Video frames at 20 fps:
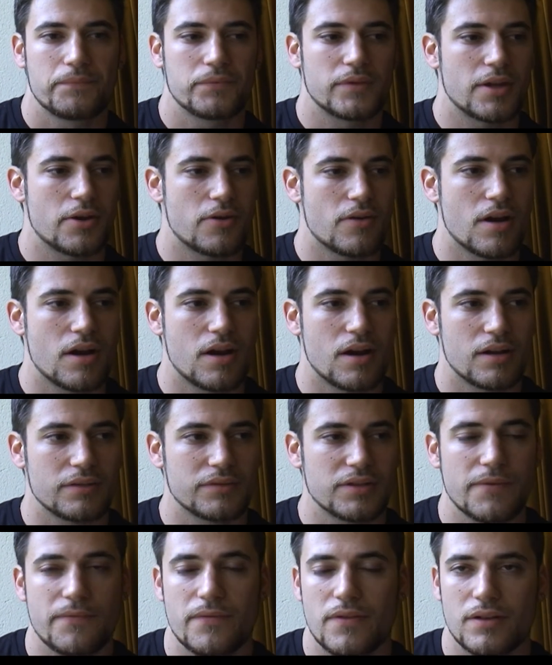there are
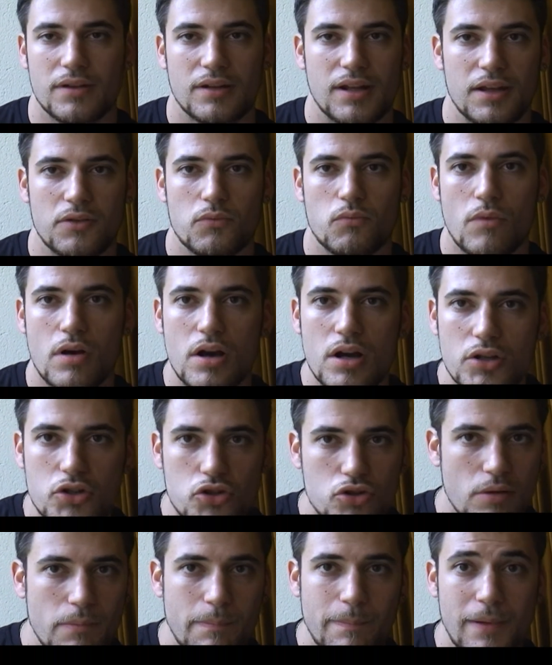different like
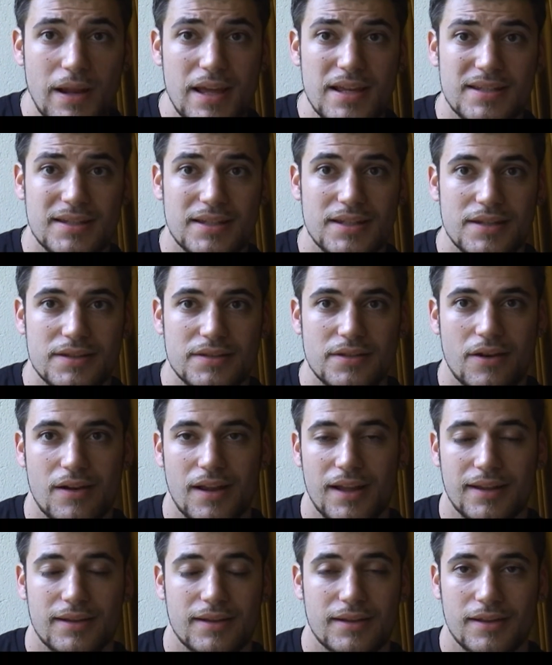workshop places there are
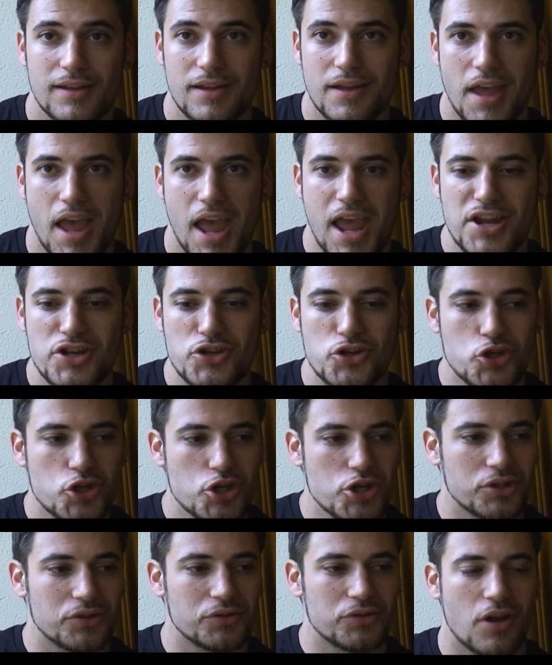like
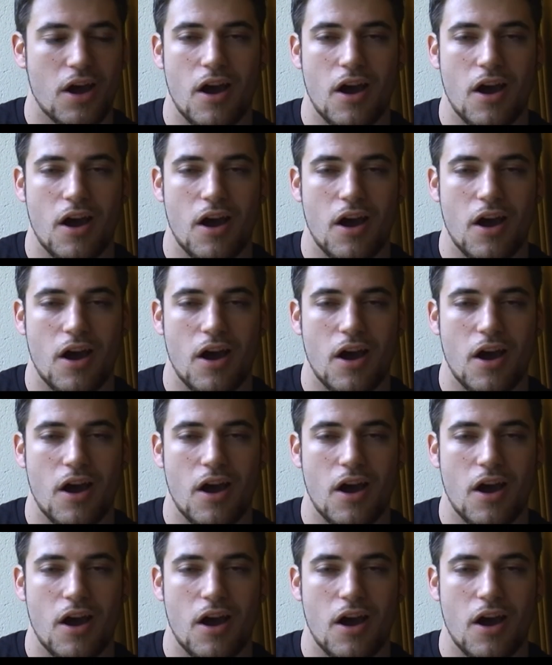ancient